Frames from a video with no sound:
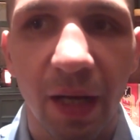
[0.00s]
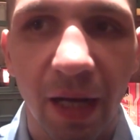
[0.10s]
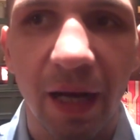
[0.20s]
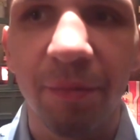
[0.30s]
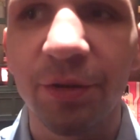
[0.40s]

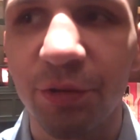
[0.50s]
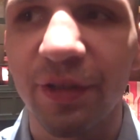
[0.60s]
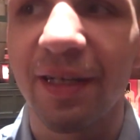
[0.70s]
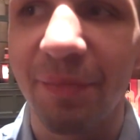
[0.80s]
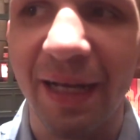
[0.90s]

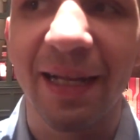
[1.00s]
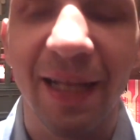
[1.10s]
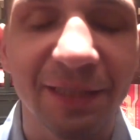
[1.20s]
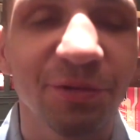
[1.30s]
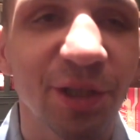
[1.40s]
I'm not gonna
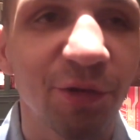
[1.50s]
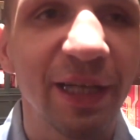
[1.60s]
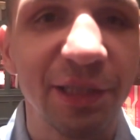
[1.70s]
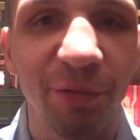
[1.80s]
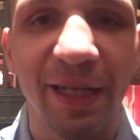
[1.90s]
lie, this was a
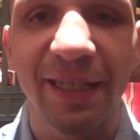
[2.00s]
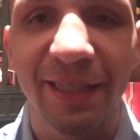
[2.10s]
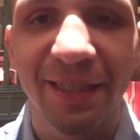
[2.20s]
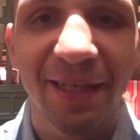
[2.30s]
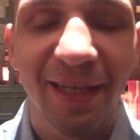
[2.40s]
crazy week.
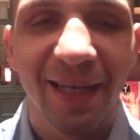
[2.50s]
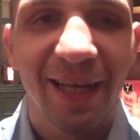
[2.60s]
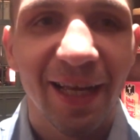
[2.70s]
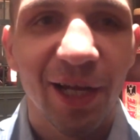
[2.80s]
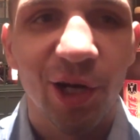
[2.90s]

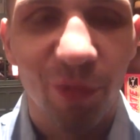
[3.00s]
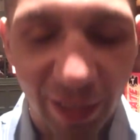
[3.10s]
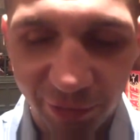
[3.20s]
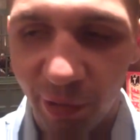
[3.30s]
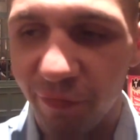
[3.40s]

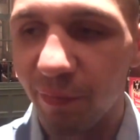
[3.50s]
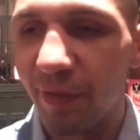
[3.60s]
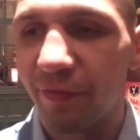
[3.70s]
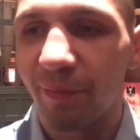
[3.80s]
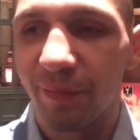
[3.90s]
Crazy week for
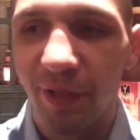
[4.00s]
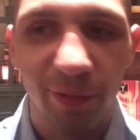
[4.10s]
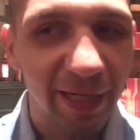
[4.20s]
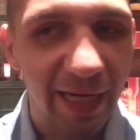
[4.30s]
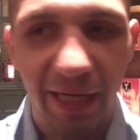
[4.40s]
me, from
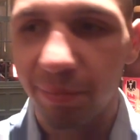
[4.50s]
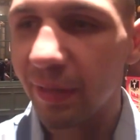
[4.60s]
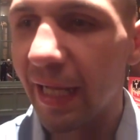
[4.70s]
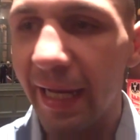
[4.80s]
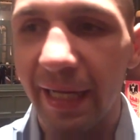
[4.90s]
getting on a
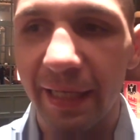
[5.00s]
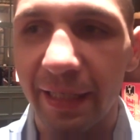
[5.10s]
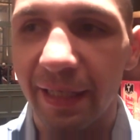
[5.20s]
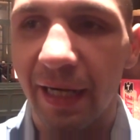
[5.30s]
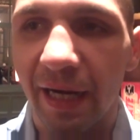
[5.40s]
plane,
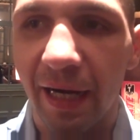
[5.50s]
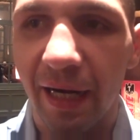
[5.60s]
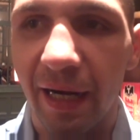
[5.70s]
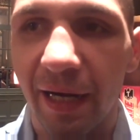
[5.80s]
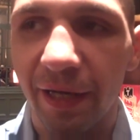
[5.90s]

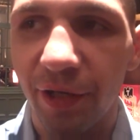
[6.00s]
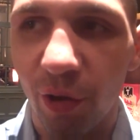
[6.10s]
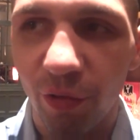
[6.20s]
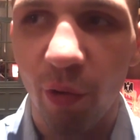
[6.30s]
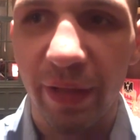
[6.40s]

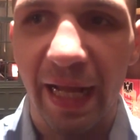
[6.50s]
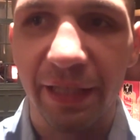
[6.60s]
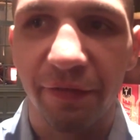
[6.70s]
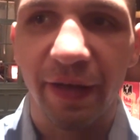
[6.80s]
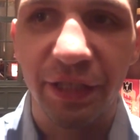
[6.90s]
knowing that I
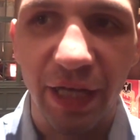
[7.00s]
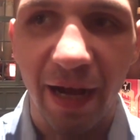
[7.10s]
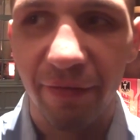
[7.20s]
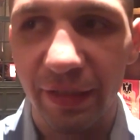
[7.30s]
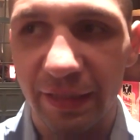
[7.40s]
had to fight
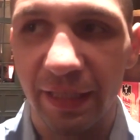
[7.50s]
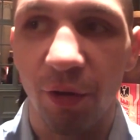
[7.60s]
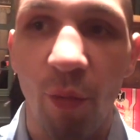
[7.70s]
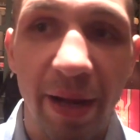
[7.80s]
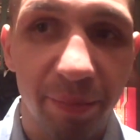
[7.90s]
Chavez, then
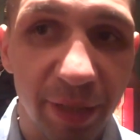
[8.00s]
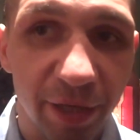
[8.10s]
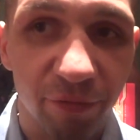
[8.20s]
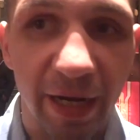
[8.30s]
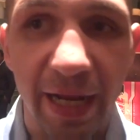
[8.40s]
the weight
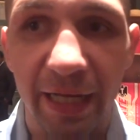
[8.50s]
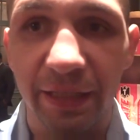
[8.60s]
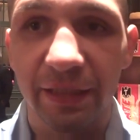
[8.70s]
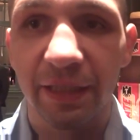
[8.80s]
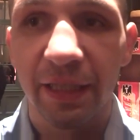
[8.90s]
being
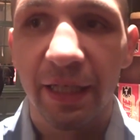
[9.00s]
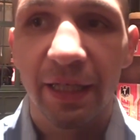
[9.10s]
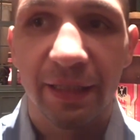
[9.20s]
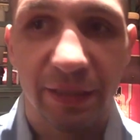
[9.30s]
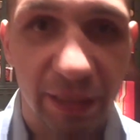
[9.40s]
raised
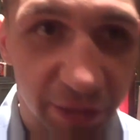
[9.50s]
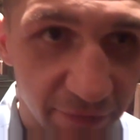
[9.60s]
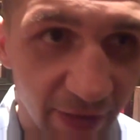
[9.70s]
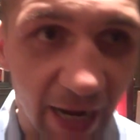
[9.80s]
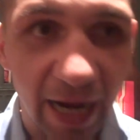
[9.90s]
to
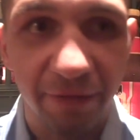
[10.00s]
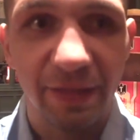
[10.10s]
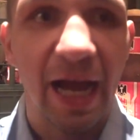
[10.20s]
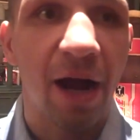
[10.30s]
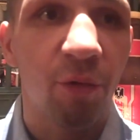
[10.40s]

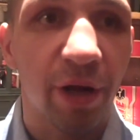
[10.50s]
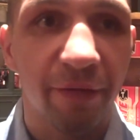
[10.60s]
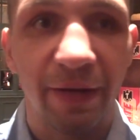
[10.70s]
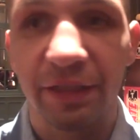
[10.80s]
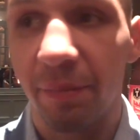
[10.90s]
65. Now we're gonna
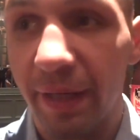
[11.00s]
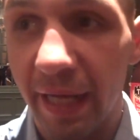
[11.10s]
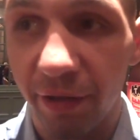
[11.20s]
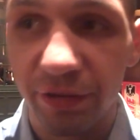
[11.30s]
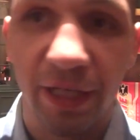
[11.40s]
fight somebody
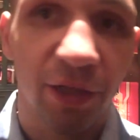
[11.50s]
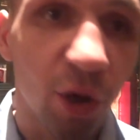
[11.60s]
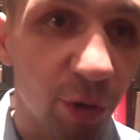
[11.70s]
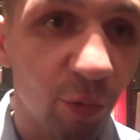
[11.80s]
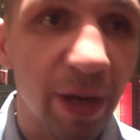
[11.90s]
else at a
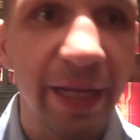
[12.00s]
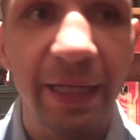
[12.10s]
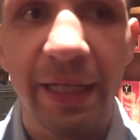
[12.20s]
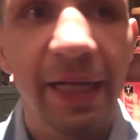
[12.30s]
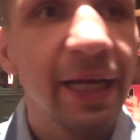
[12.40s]
lower weight.